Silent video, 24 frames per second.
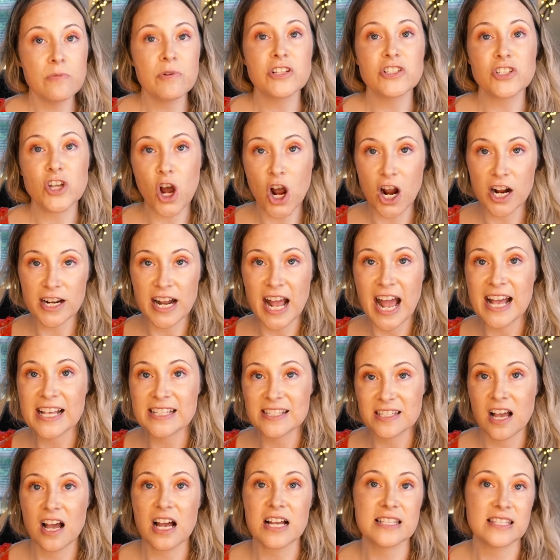Tarte
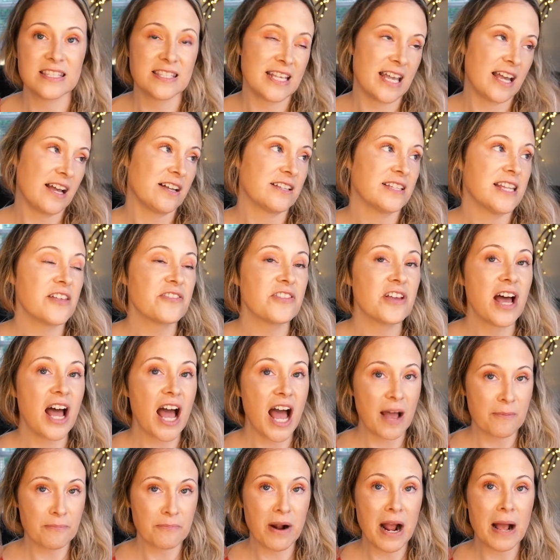has on sale. Now,
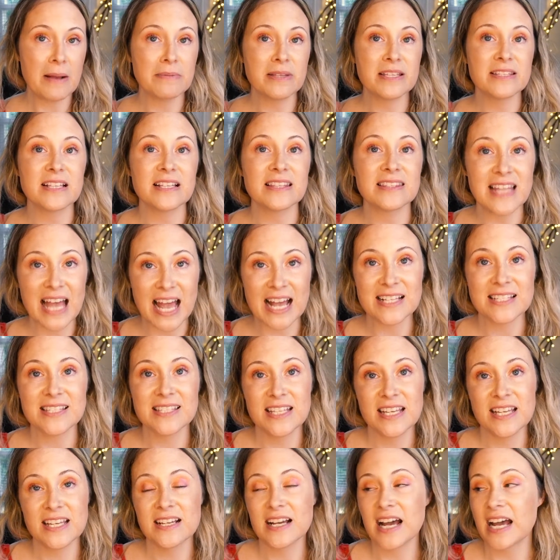probably the last
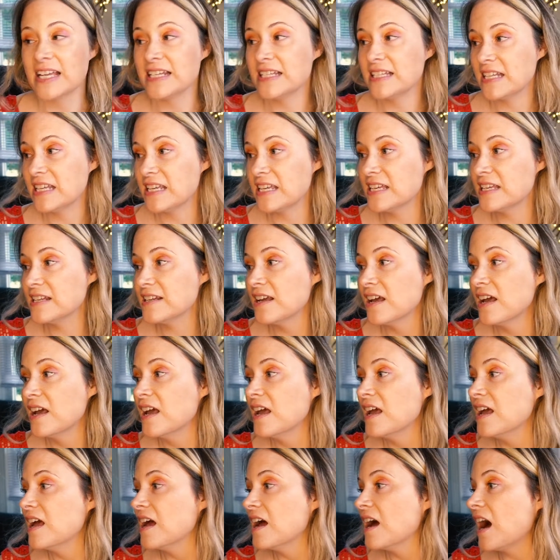thing I need,
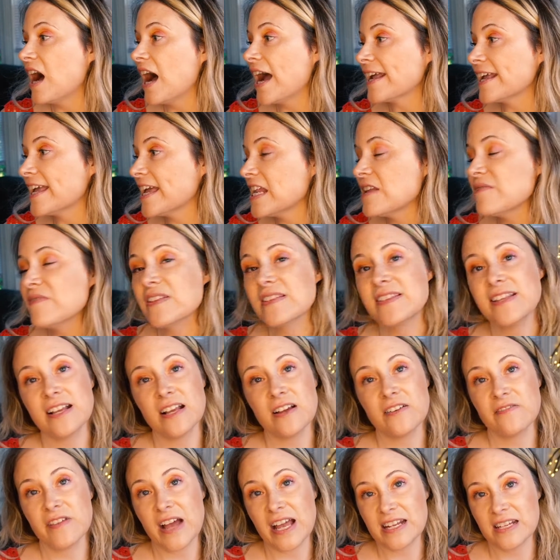I can't even think
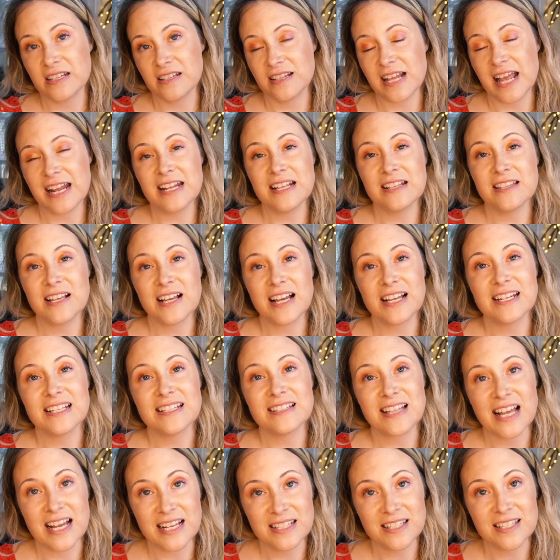of anything I need
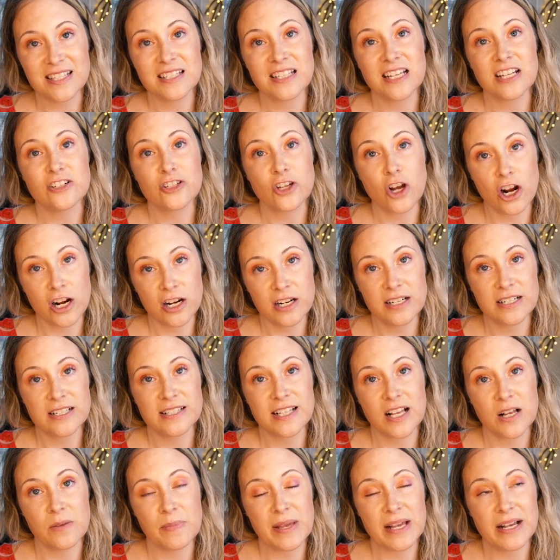less than Tarte
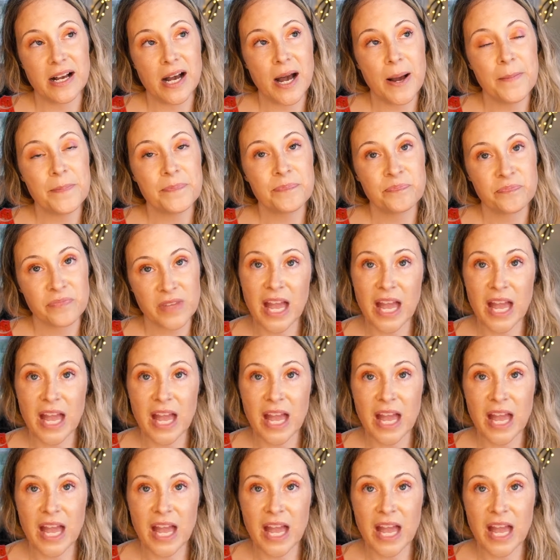sale makeup.